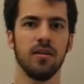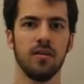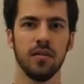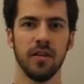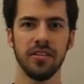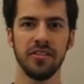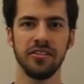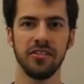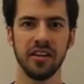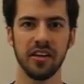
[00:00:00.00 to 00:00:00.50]

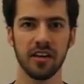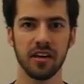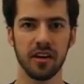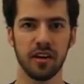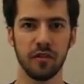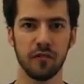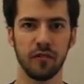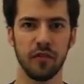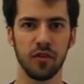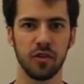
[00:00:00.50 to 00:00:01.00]
Let's think
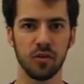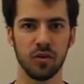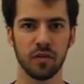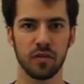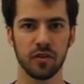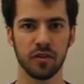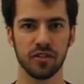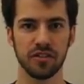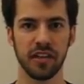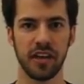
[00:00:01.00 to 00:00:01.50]
of the
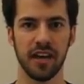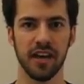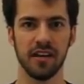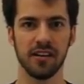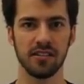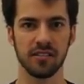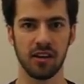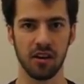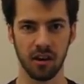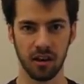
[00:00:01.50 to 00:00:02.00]
universe
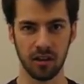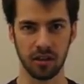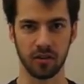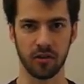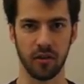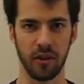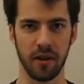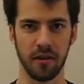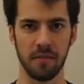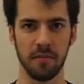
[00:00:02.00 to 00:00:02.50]
as a
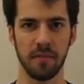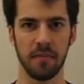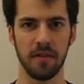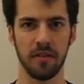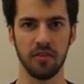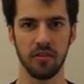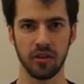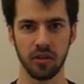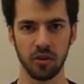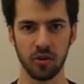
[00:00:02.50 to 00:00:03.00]
hologram.
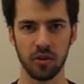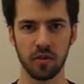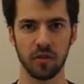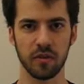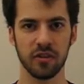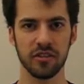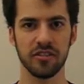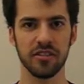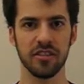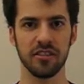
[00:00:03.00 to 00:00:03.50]
The
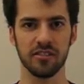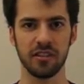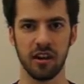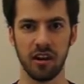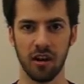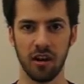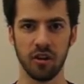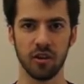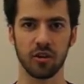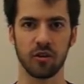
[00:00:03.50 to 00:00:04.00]
universe is
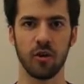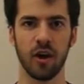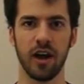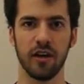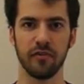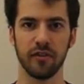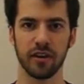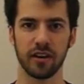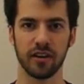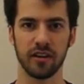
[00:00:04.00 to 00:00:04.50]

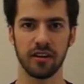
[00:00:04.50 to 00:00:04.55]
holographic.